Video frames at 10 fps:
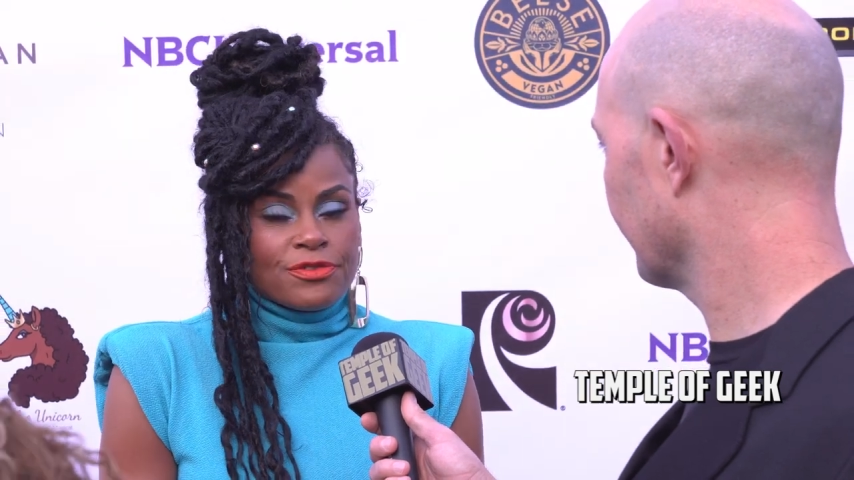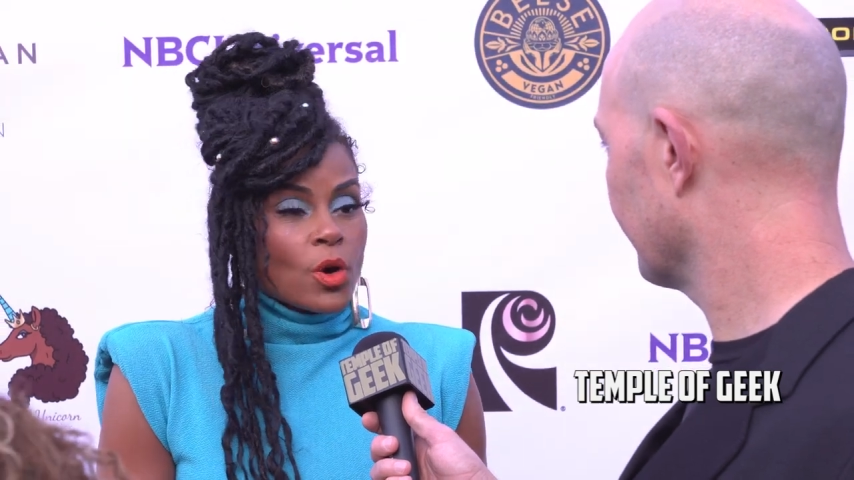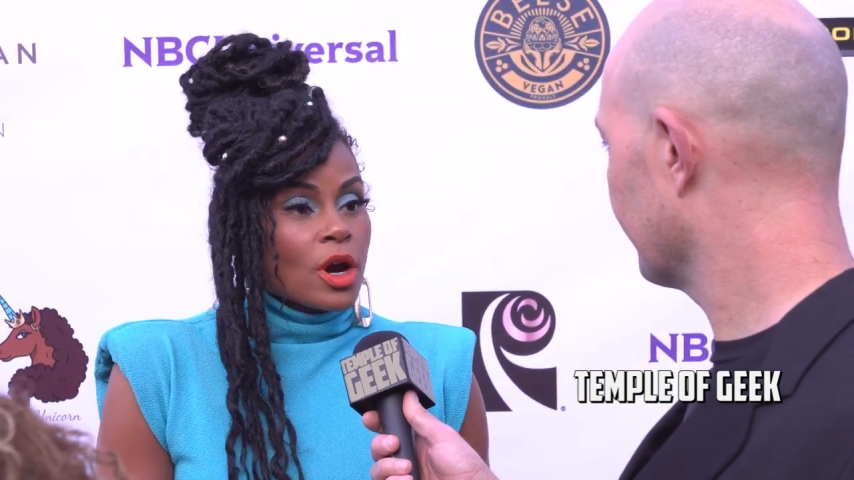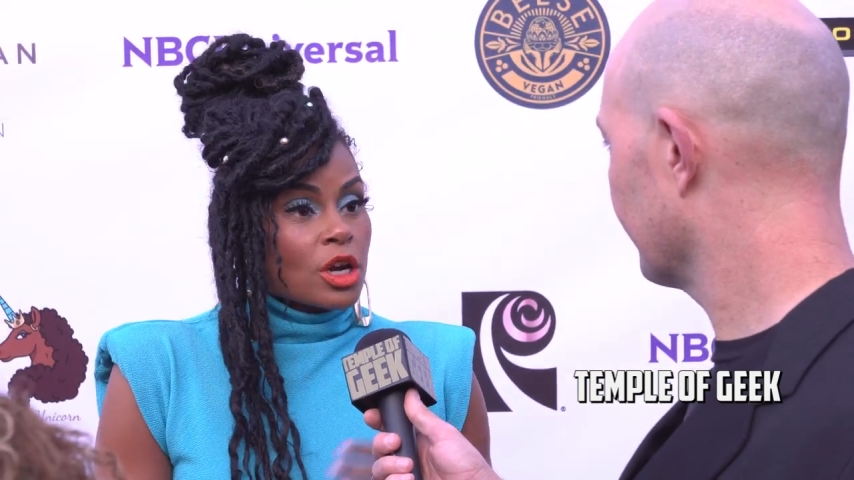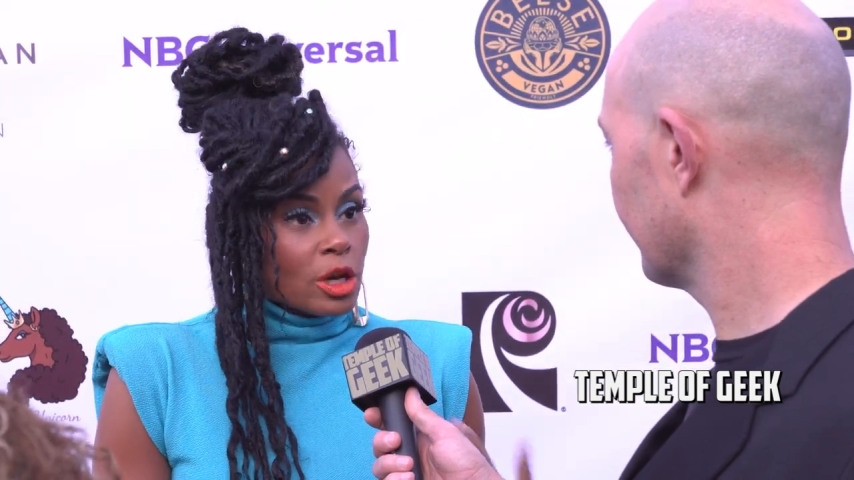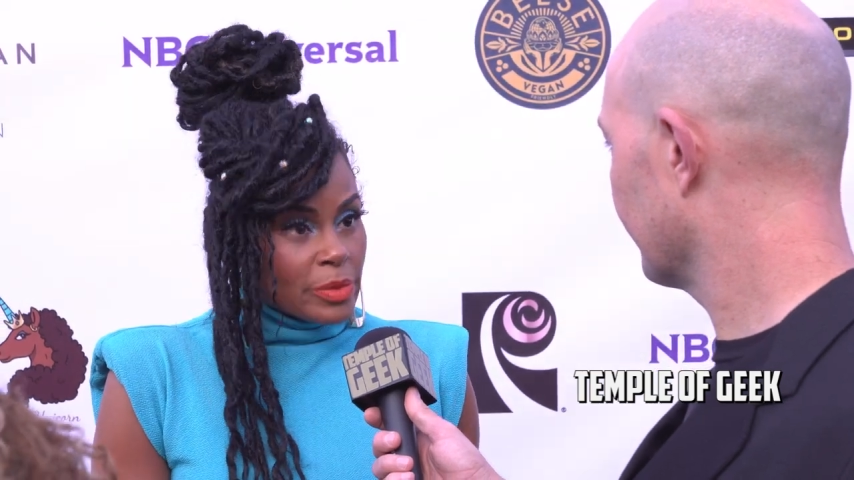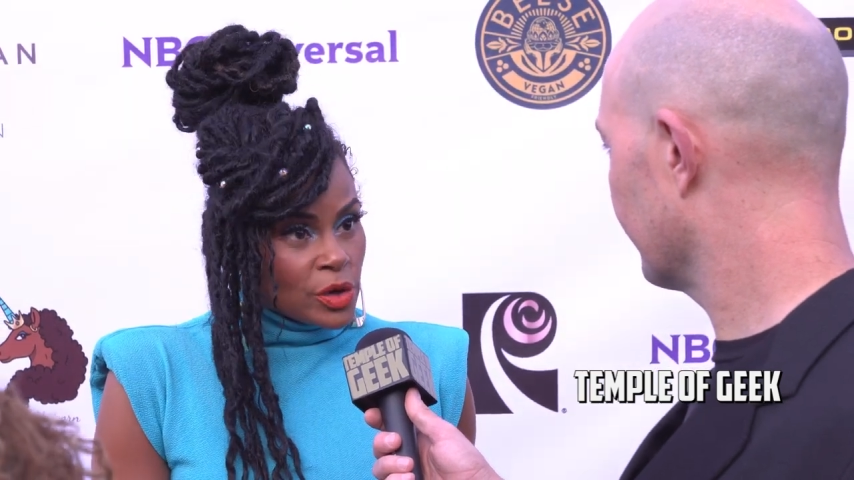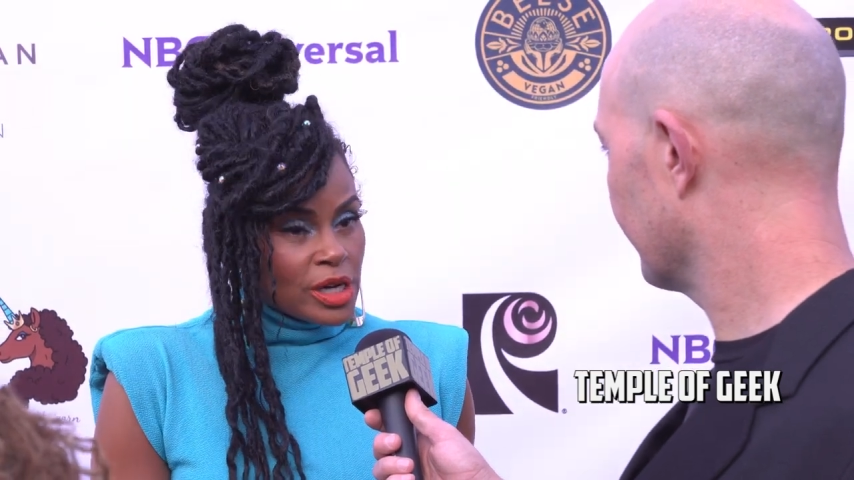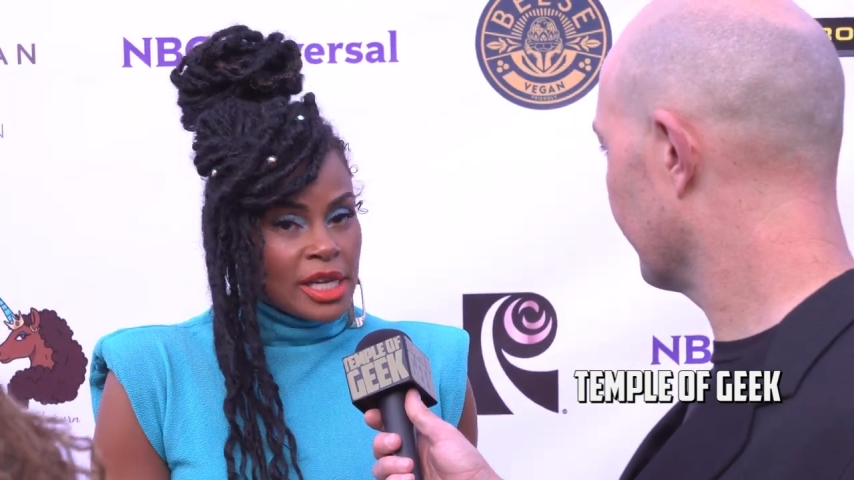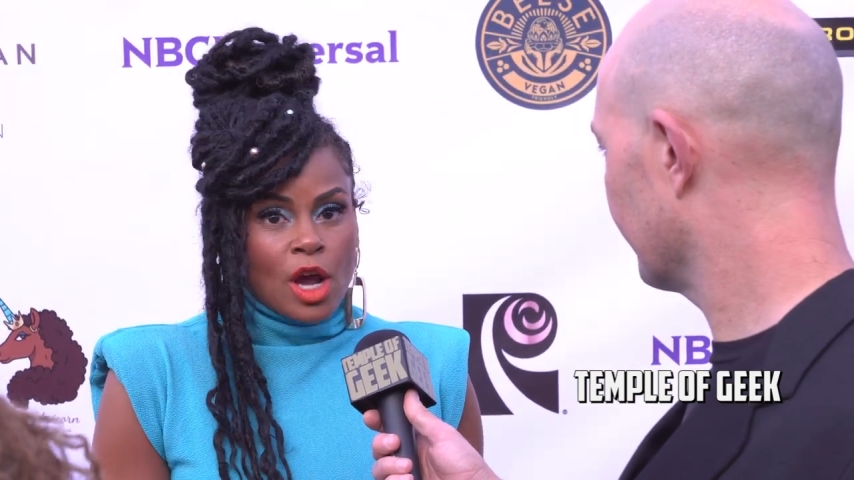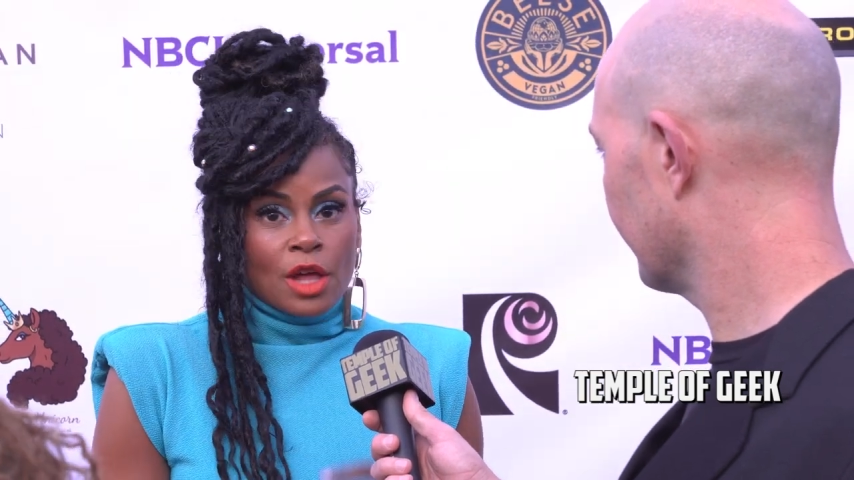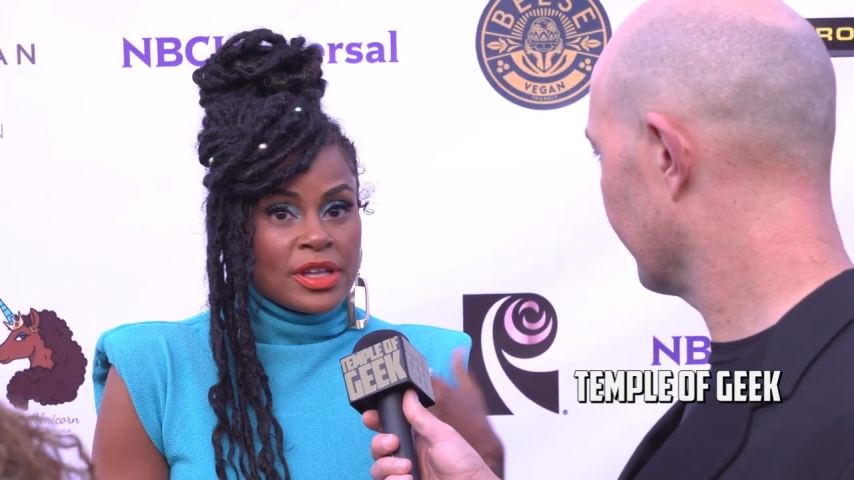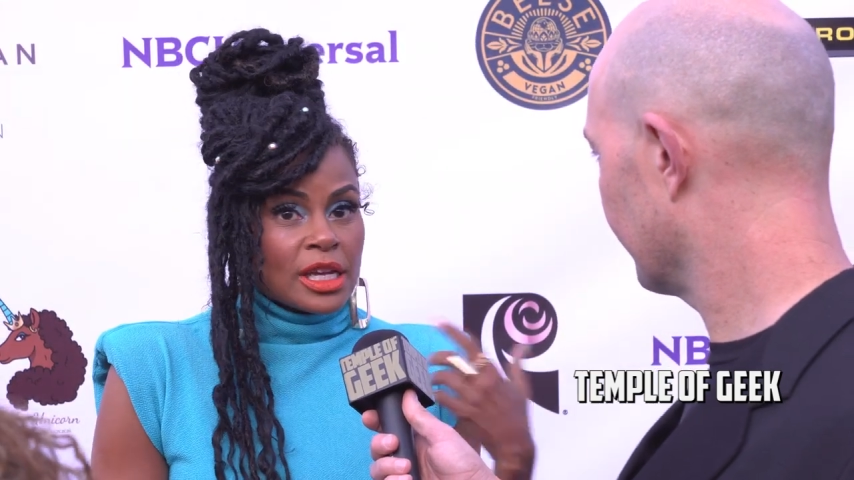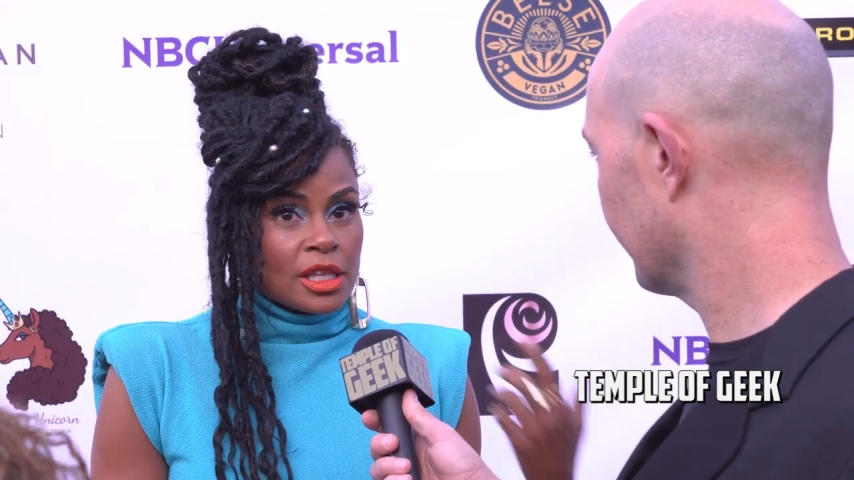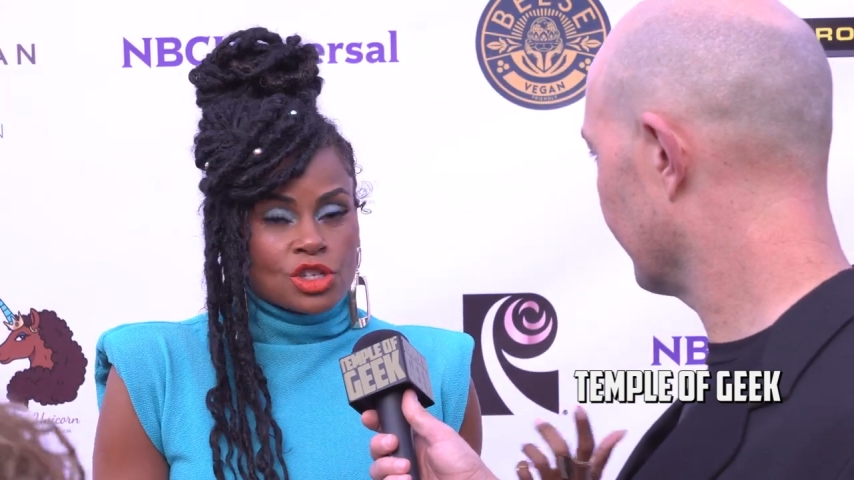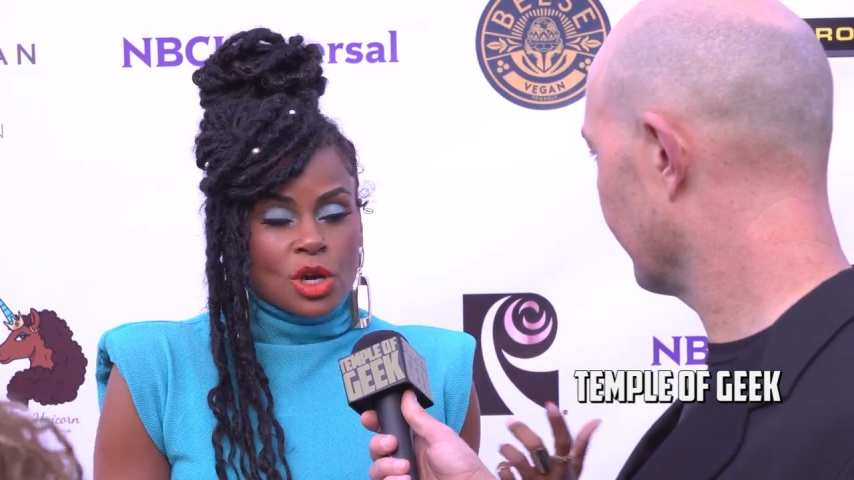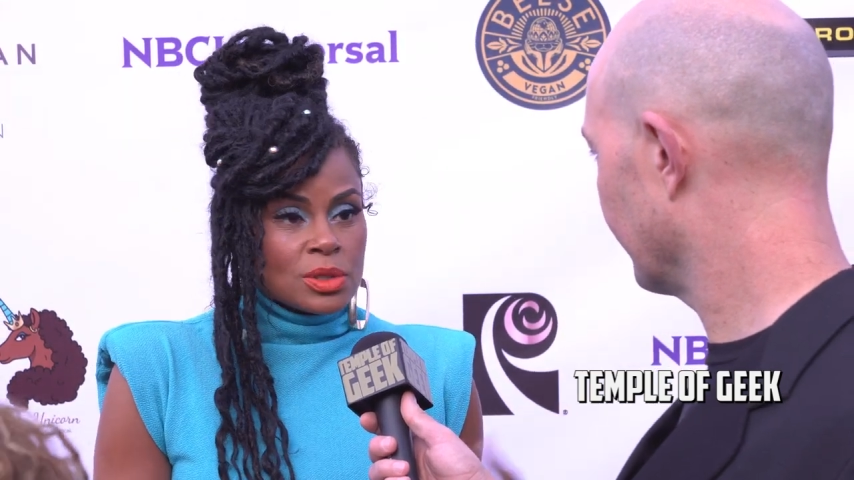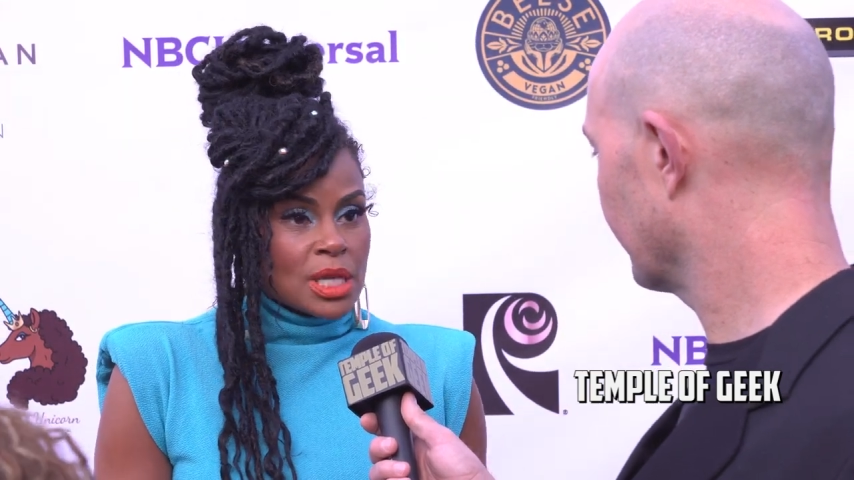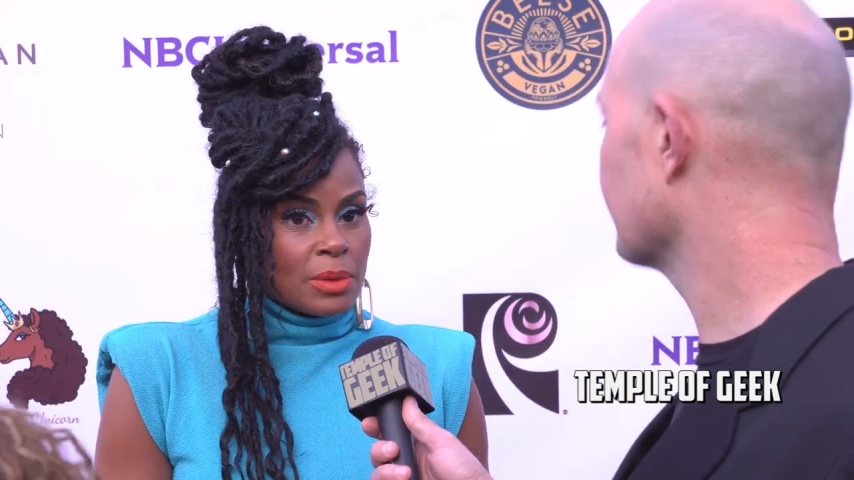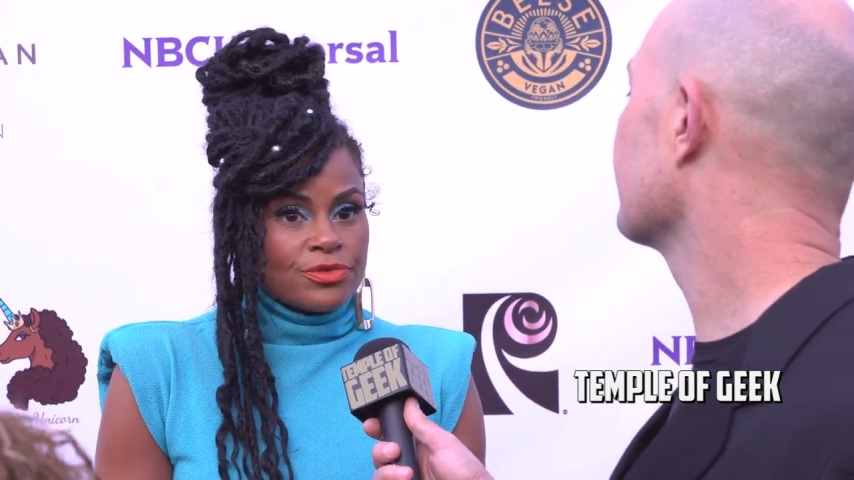for her community and authentically shows up